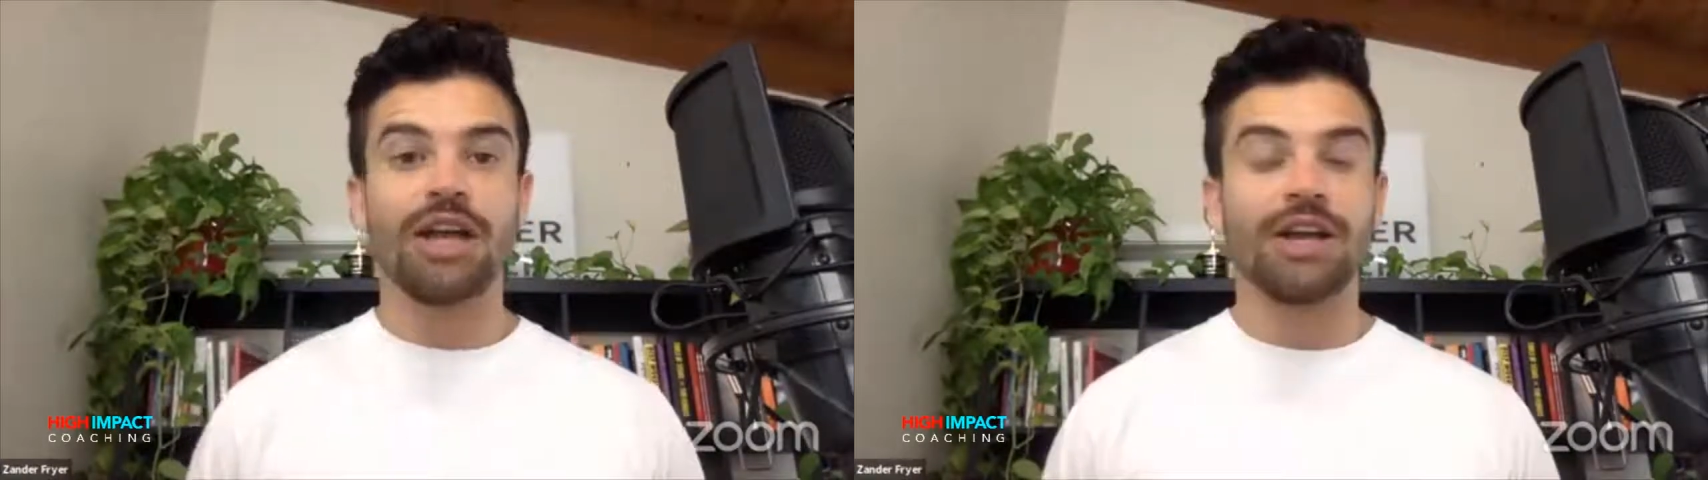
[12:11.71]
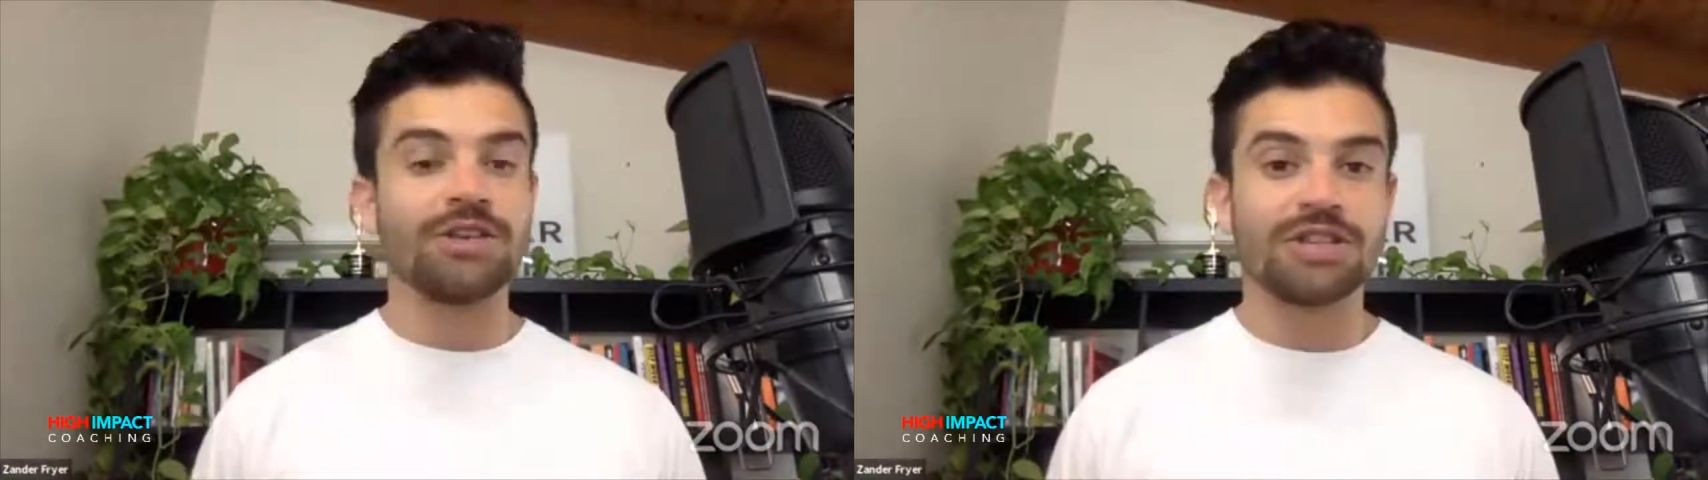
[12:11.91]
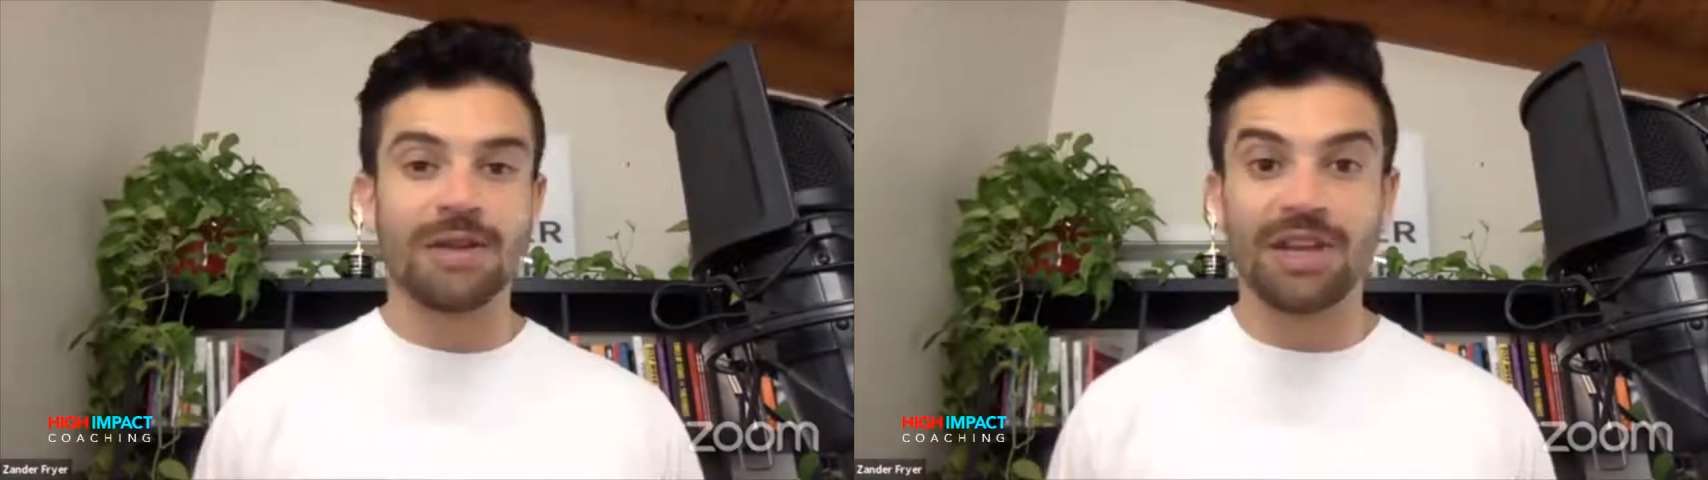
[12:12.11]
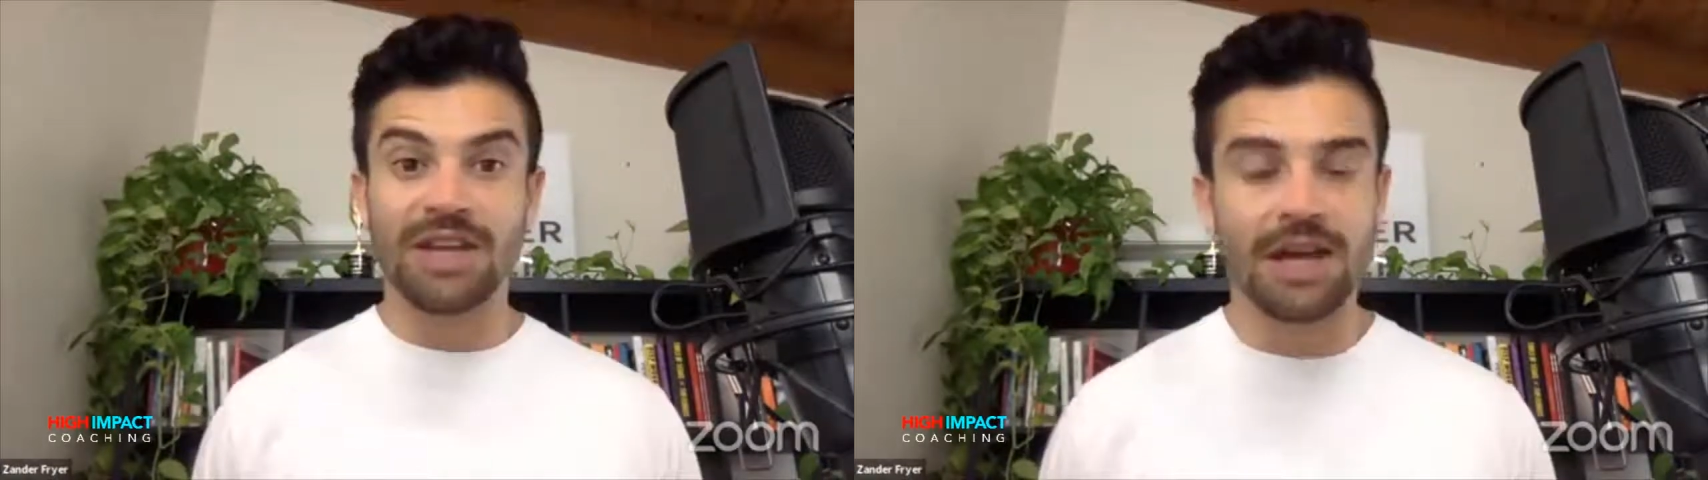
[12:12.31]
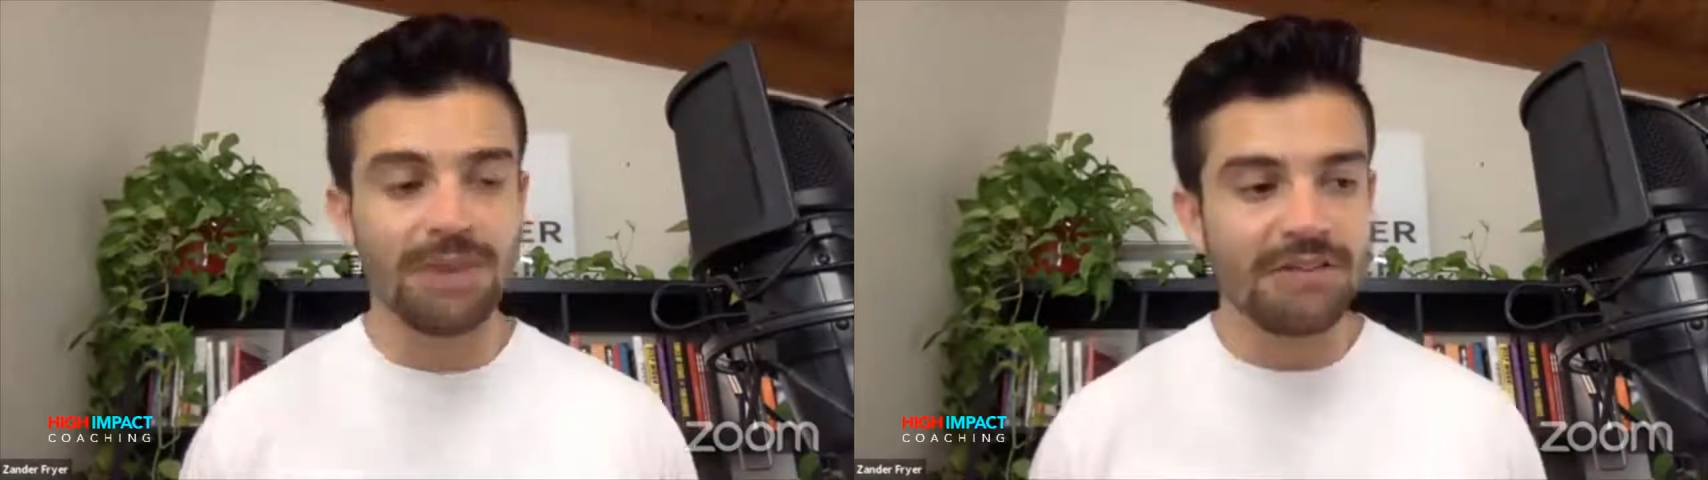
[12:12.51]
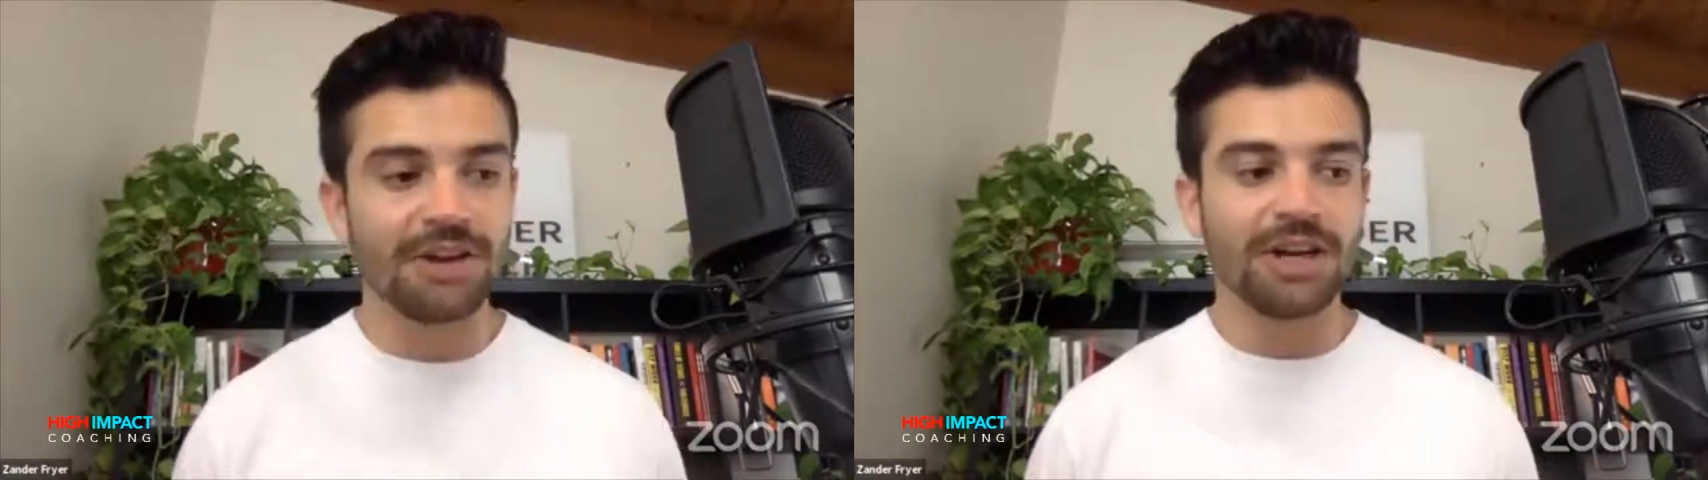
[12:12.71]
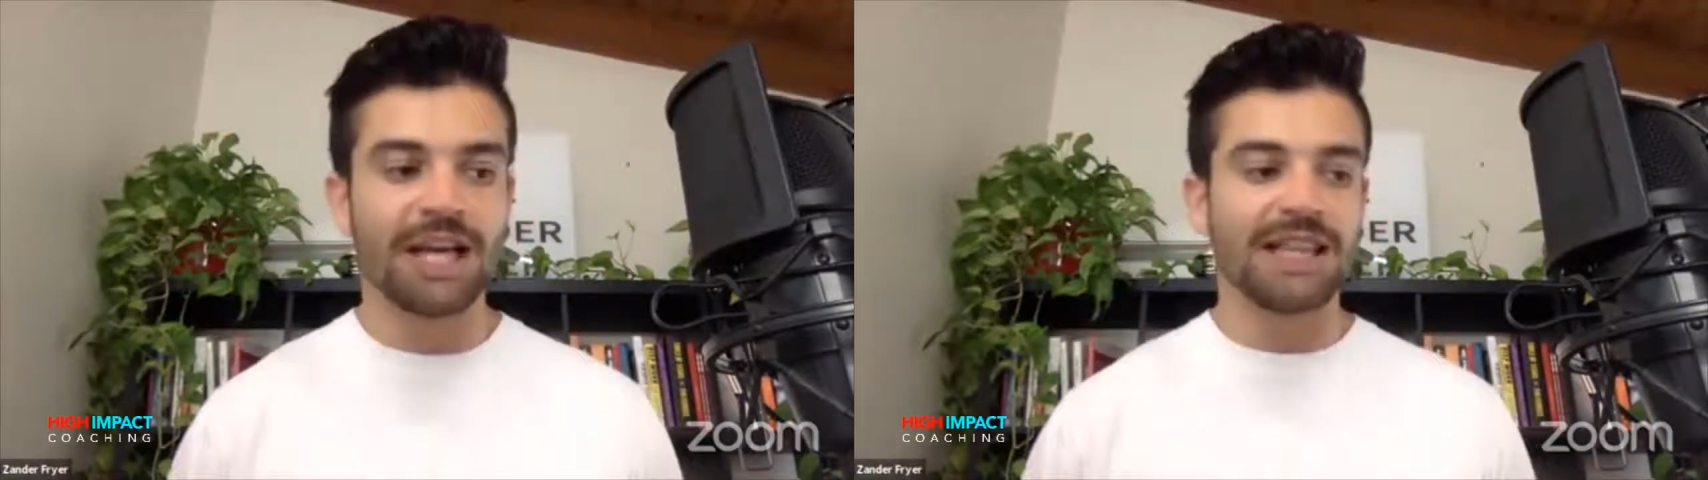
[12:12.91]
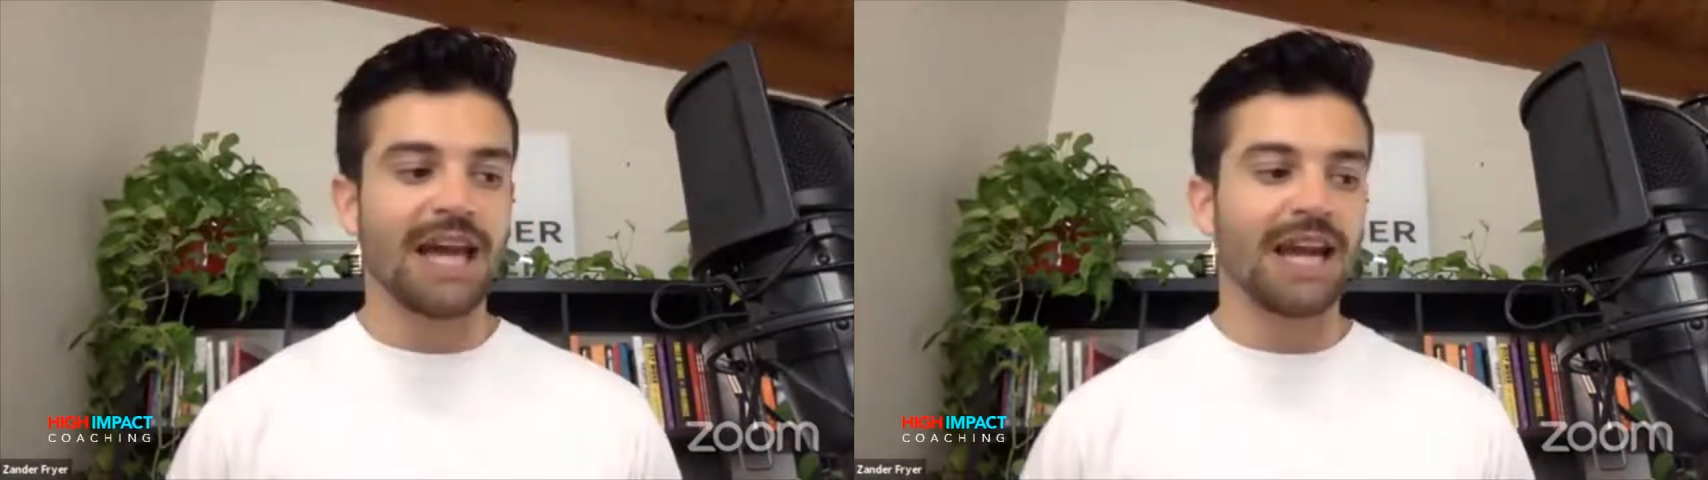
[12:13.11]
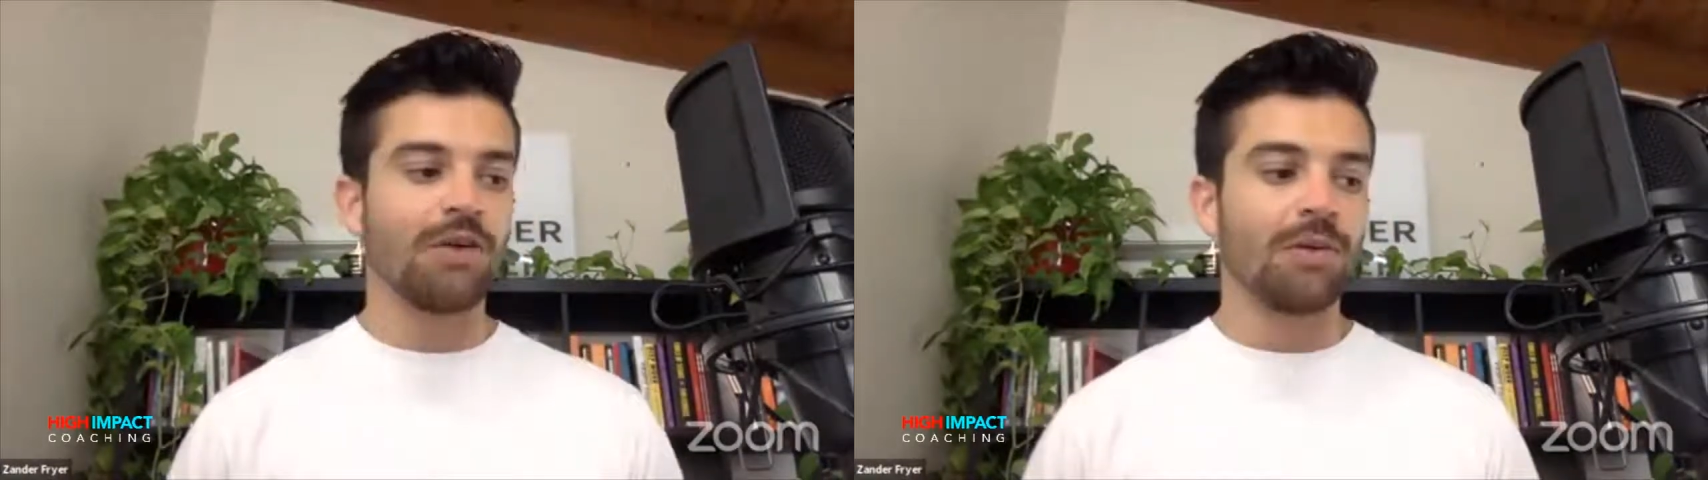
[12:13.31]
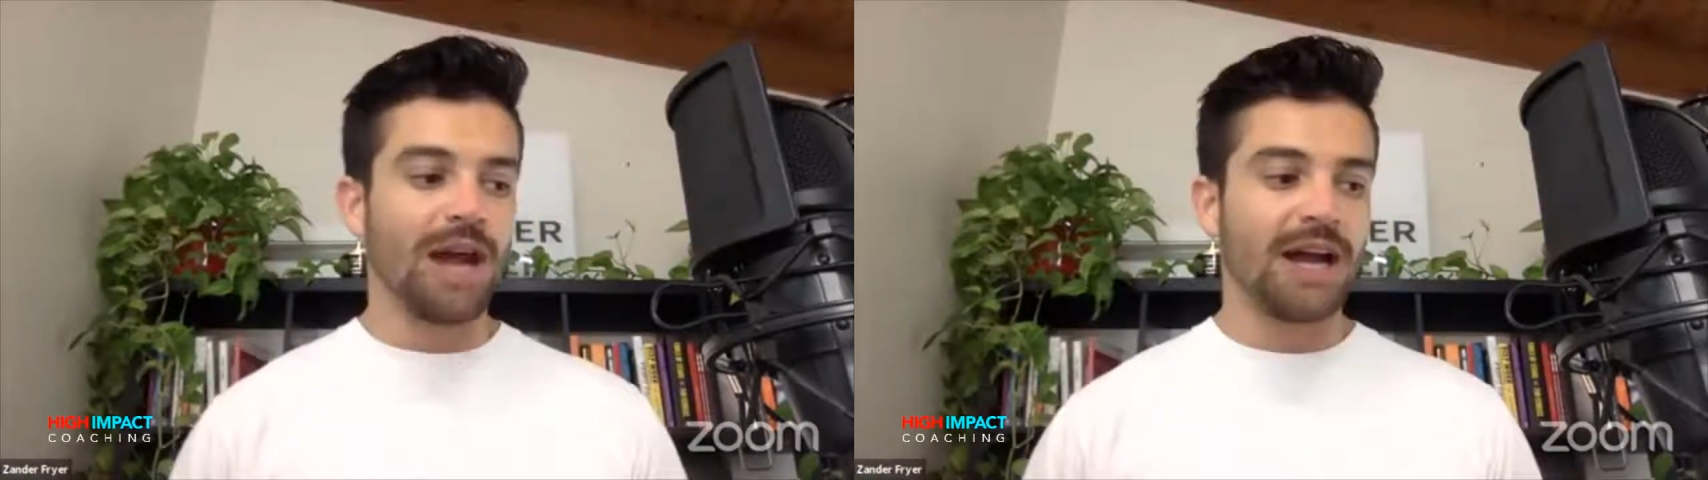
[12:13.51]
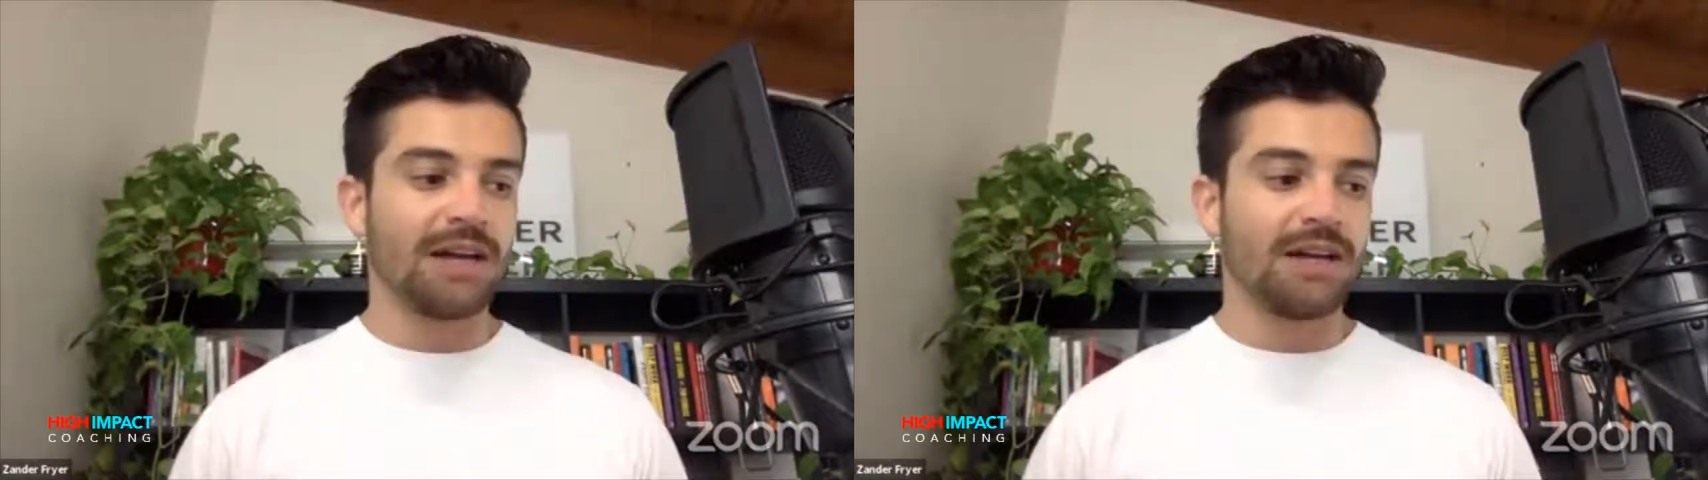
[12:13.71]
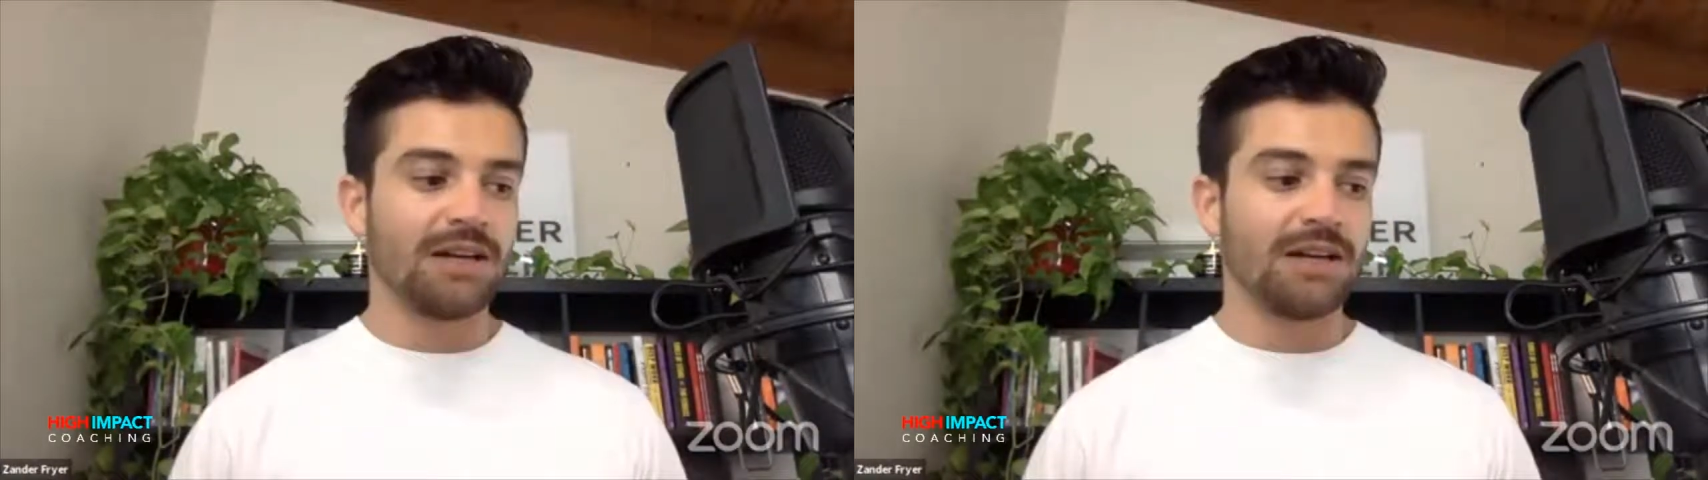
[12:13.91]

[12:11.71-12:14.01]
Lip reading: I couldn't stop thinking I'm never going to get that hour back.